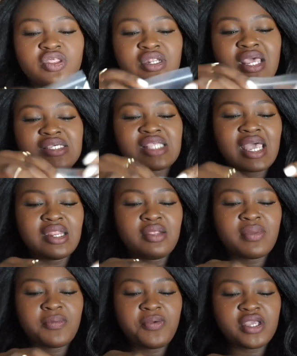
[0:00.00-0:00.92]
the next
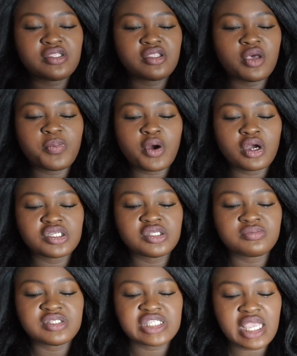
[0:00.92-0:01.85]
item I picked up are
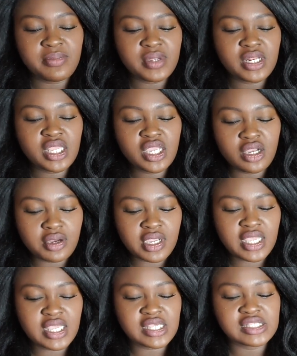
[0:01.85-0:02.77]
some statement
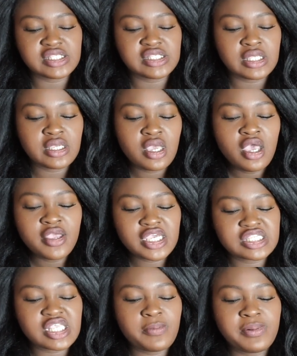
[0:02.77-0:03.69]
earrings
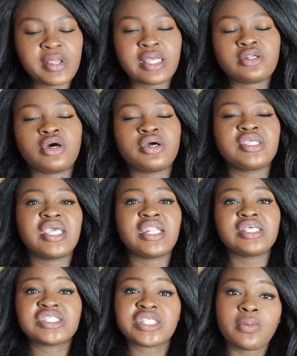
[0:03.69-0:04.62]
because I plan on
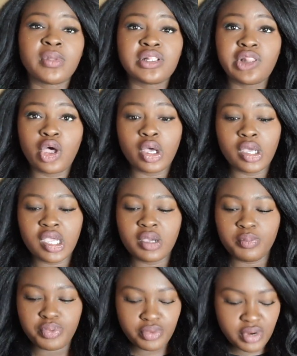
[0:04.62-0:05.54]
getting some long
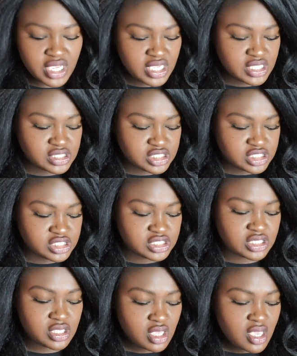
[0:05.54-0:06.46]

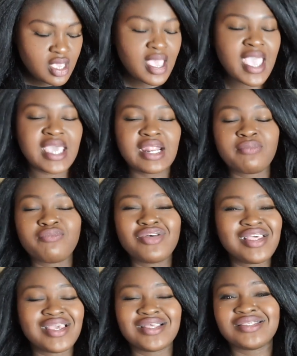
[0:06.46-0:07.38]
braids and I'm
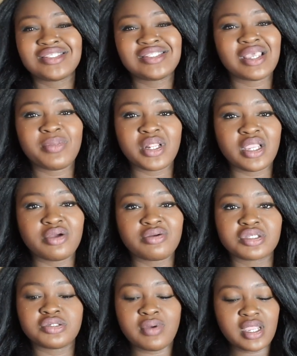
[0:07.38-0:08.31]
really into statement
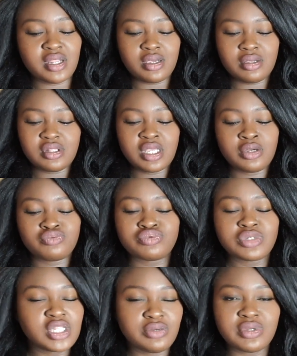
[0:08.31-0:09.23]
earrings right now. I'm like
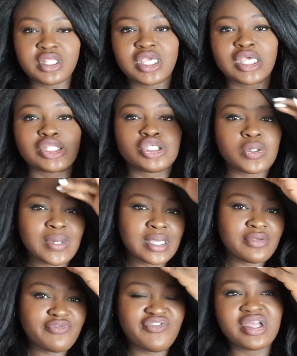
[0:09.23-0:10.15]
really, really into
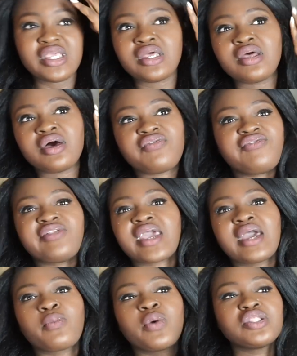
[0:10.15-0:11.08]
it. Funny enough,
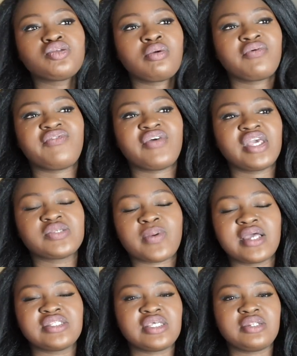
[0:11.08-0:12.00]
like I went through a phase
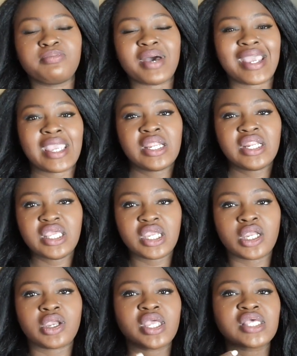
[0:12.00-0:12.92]
where I didn't buy any
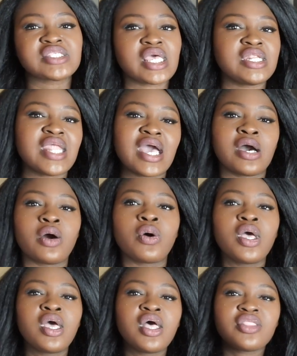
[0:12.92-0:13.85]
earrings and
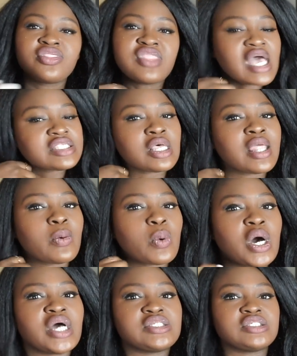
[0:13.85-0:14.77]
now that's all I
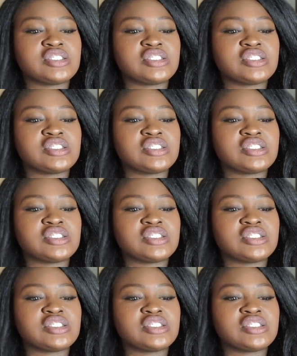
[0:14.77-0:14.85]
want.